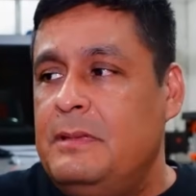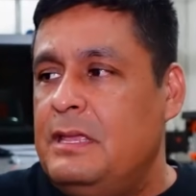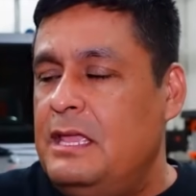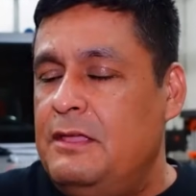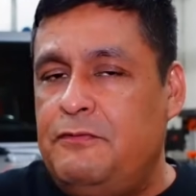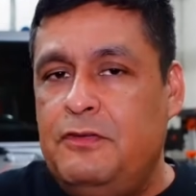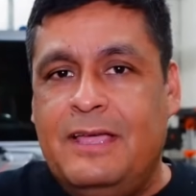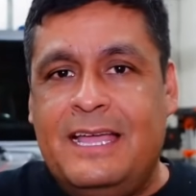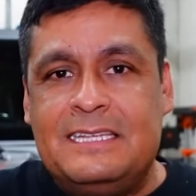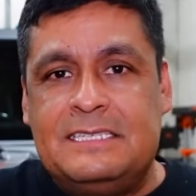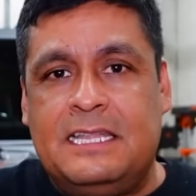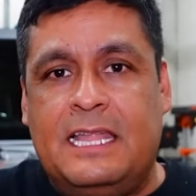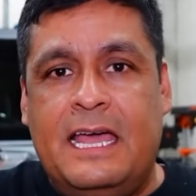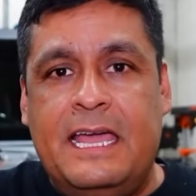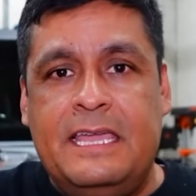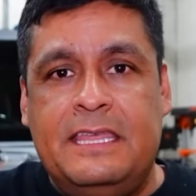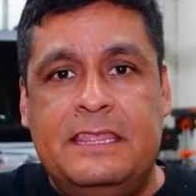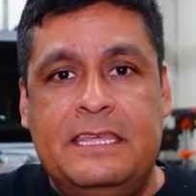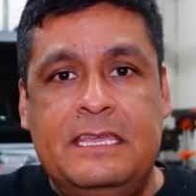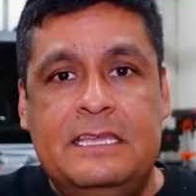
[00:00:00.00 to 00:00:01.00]
If you guys
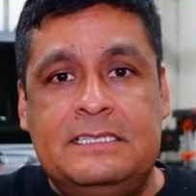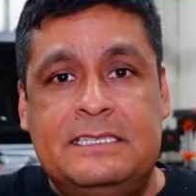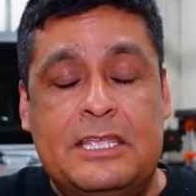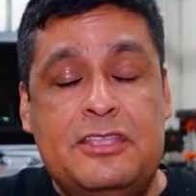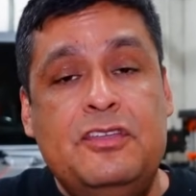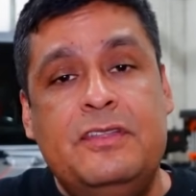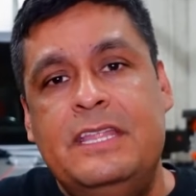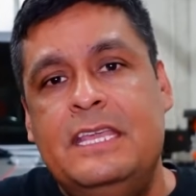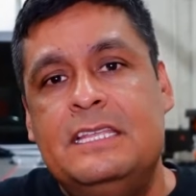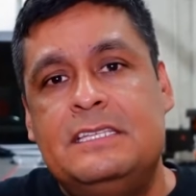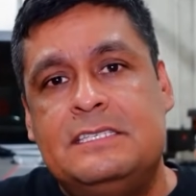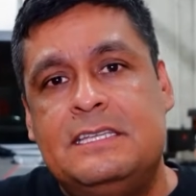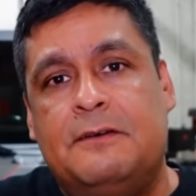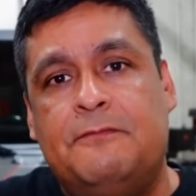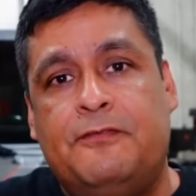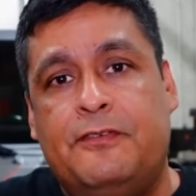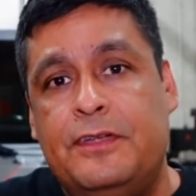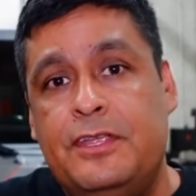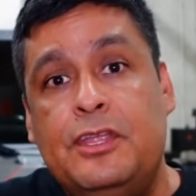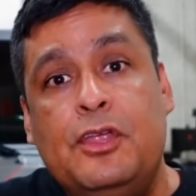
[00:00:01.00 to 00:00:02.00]
like these and you need
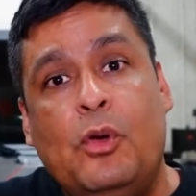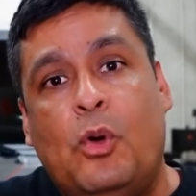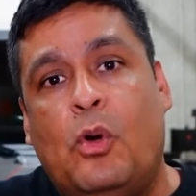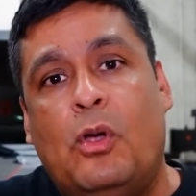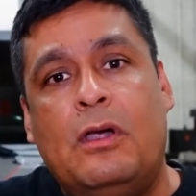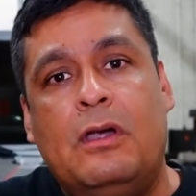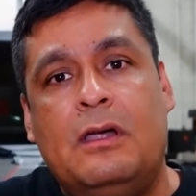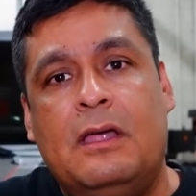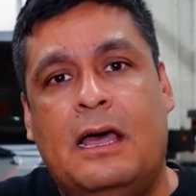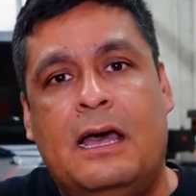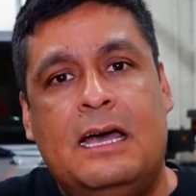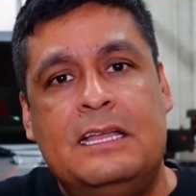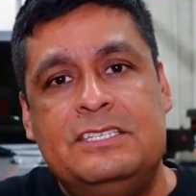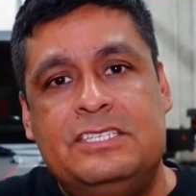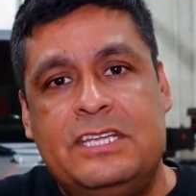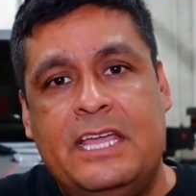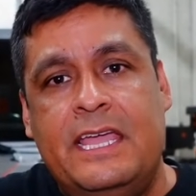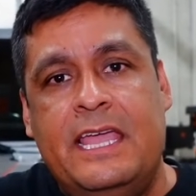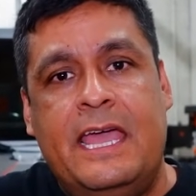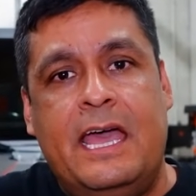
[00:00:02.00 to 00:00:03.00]
some for your
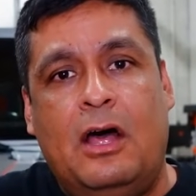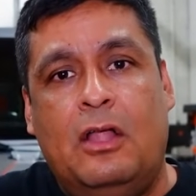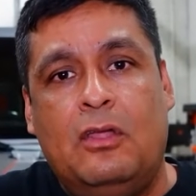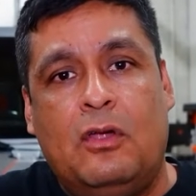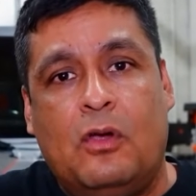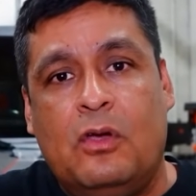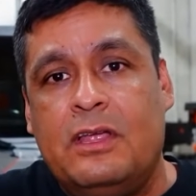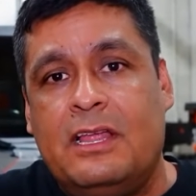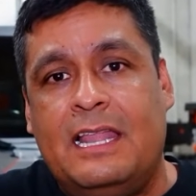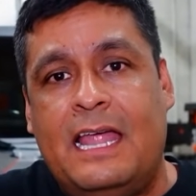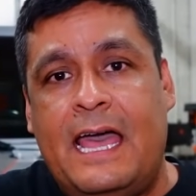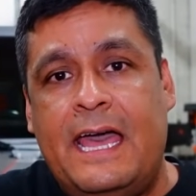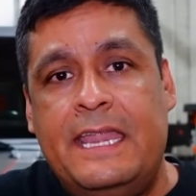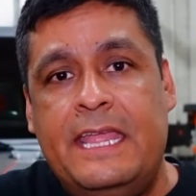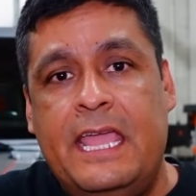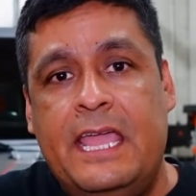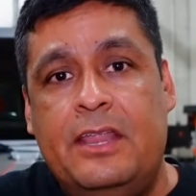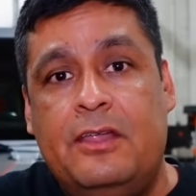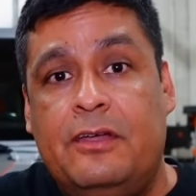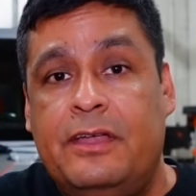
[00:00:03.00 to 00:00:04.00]
JL or
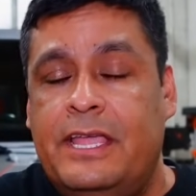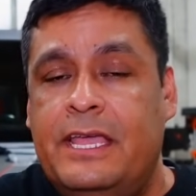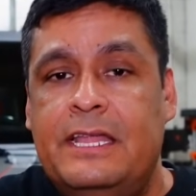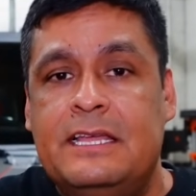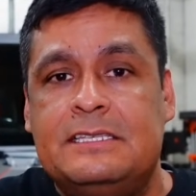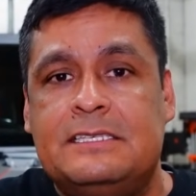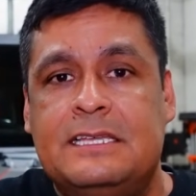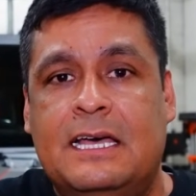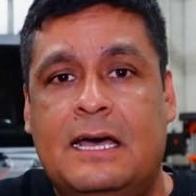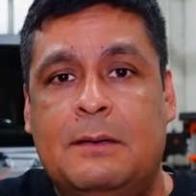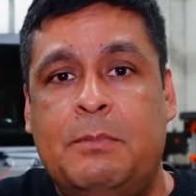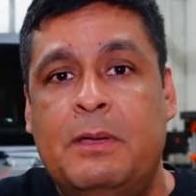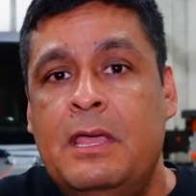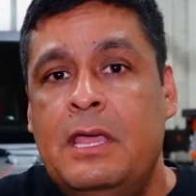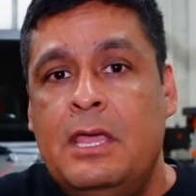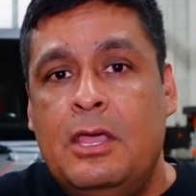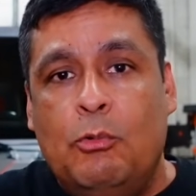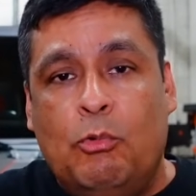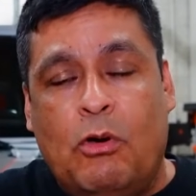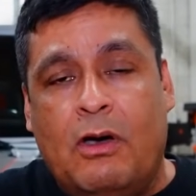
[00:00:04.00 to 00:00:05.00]
Gladiator, hit us up.
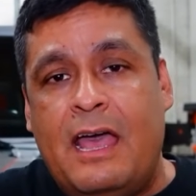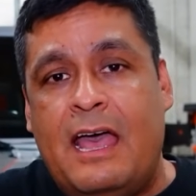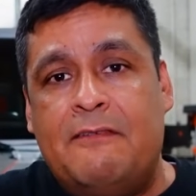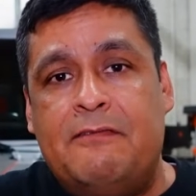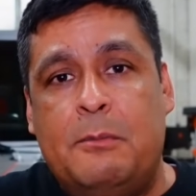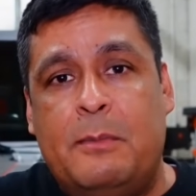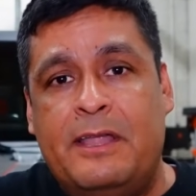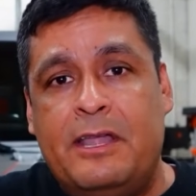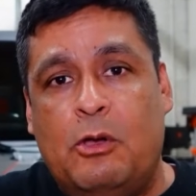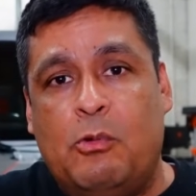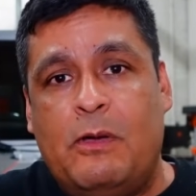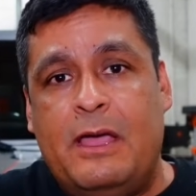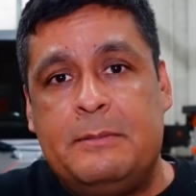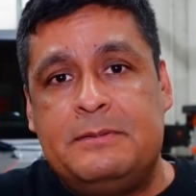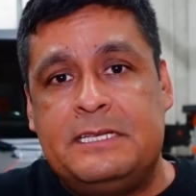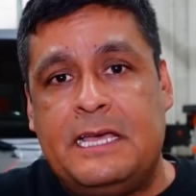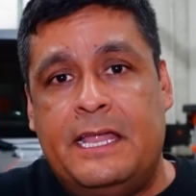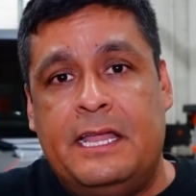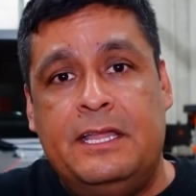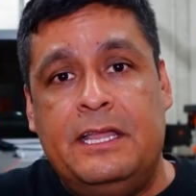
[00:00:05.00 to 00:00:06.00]
We'll have them on our
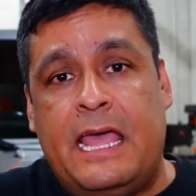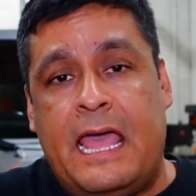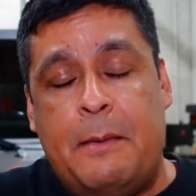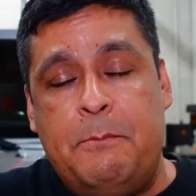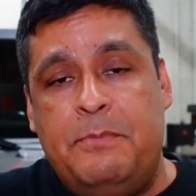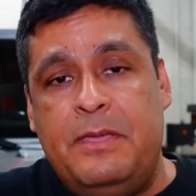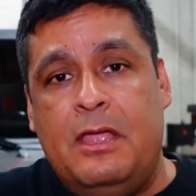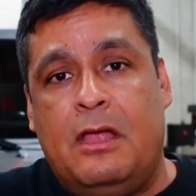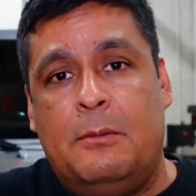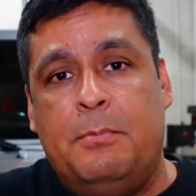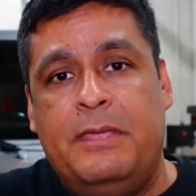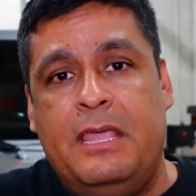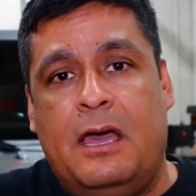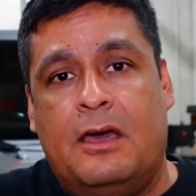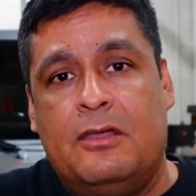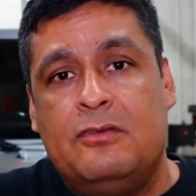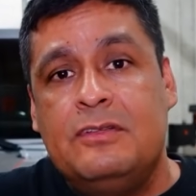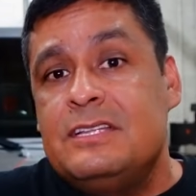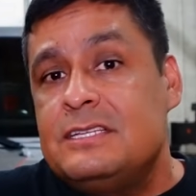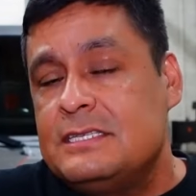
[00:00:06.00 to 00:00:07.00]
website at
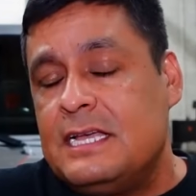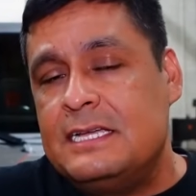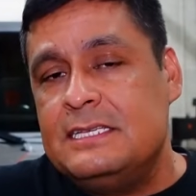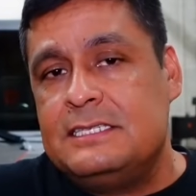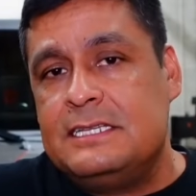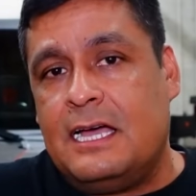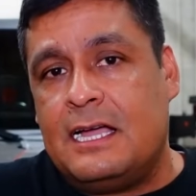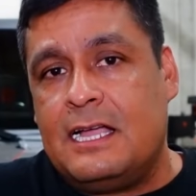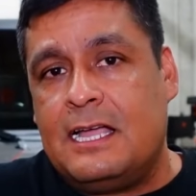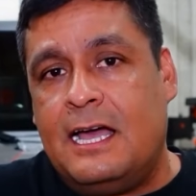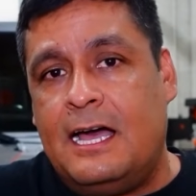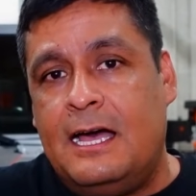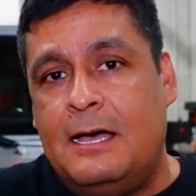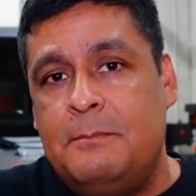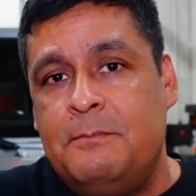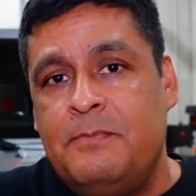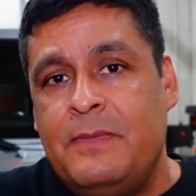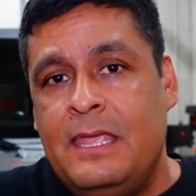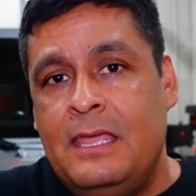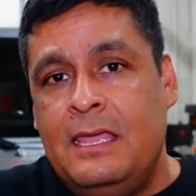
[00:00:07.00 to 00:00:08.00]

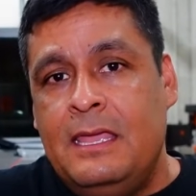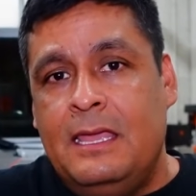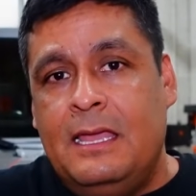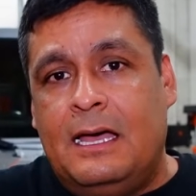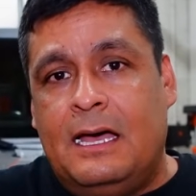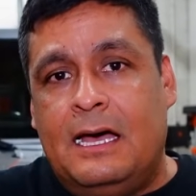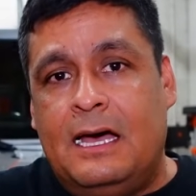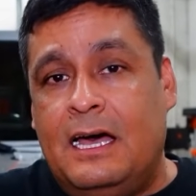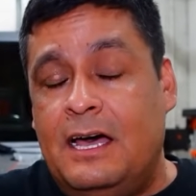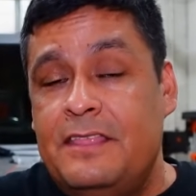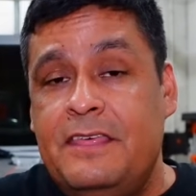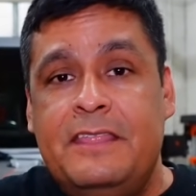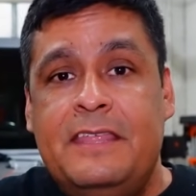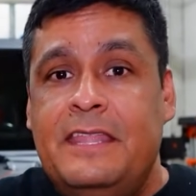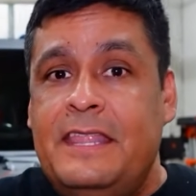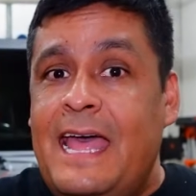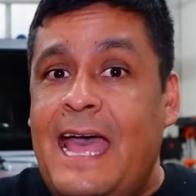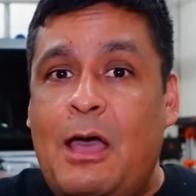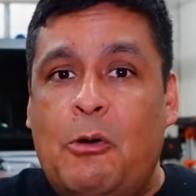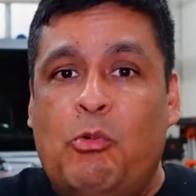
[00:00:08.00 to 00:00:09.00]
brpautodesigns.com. Other
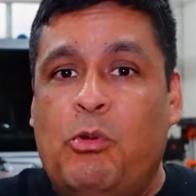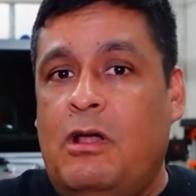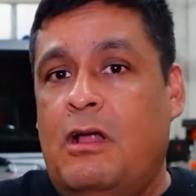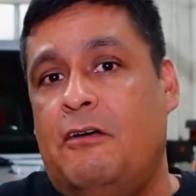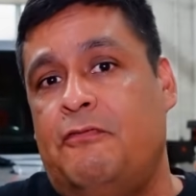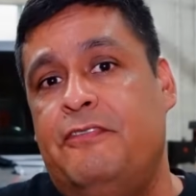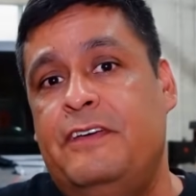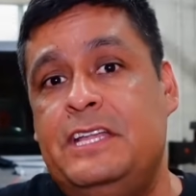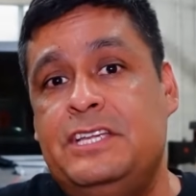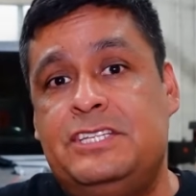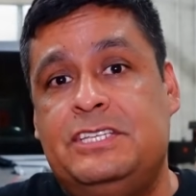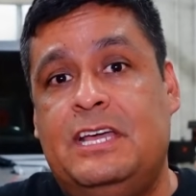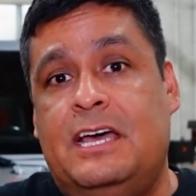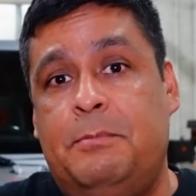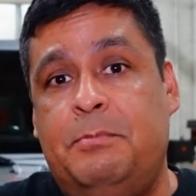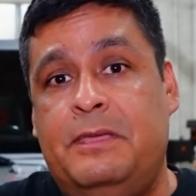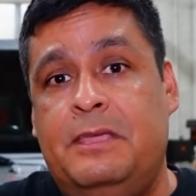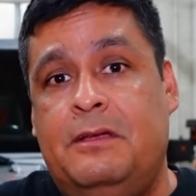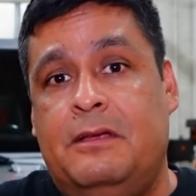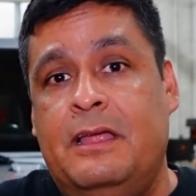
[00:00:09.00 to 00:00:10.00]
than that, we're all finished
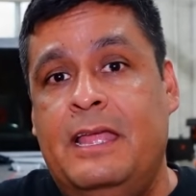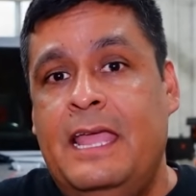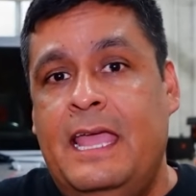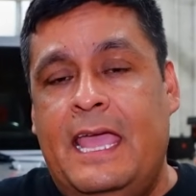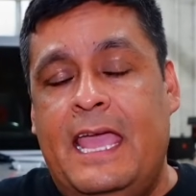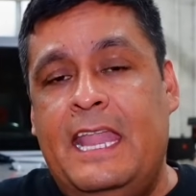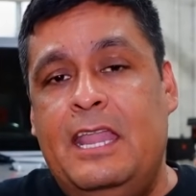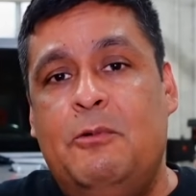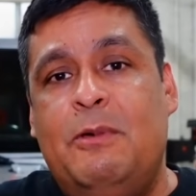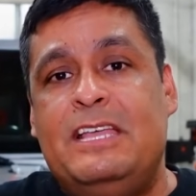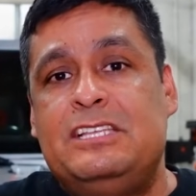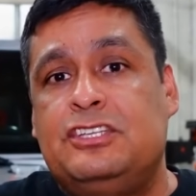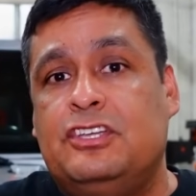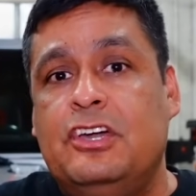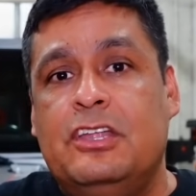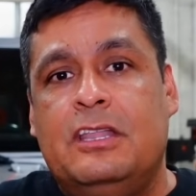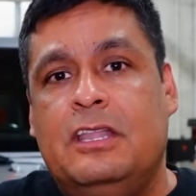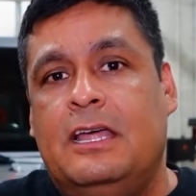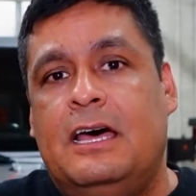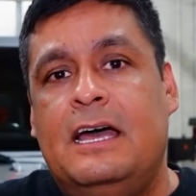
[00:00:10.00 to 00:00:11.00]
up here. Anyways,
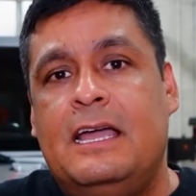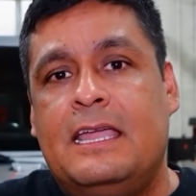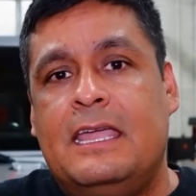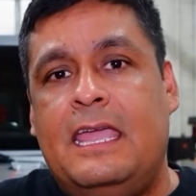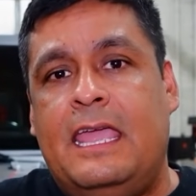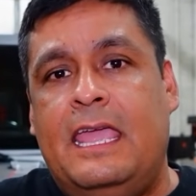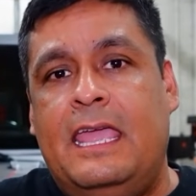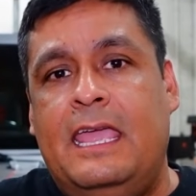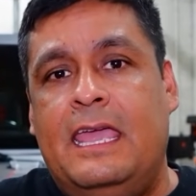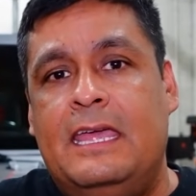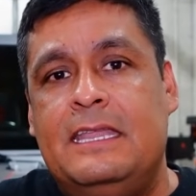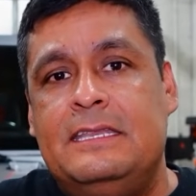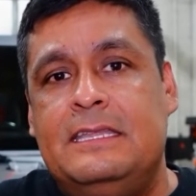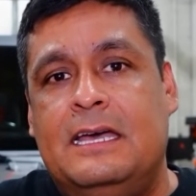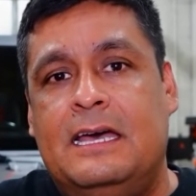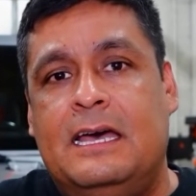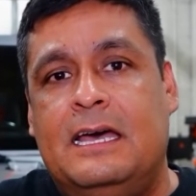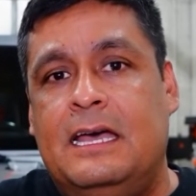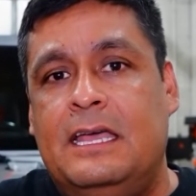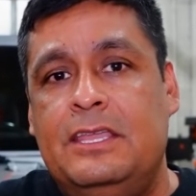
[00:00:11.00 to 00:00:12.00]
good luck,
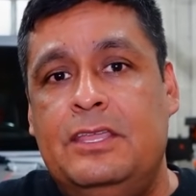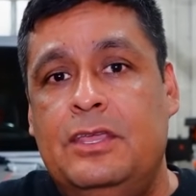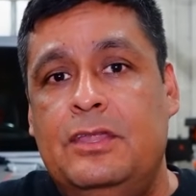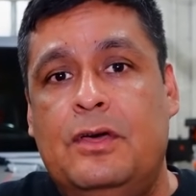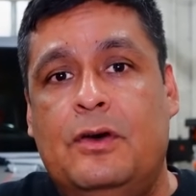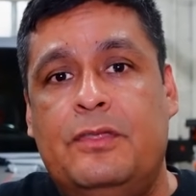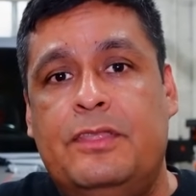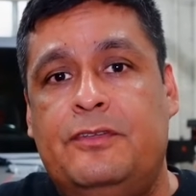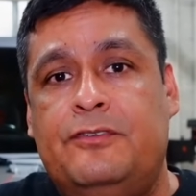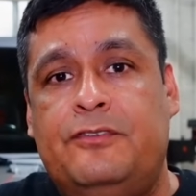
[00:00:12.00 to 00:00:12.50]
and you know the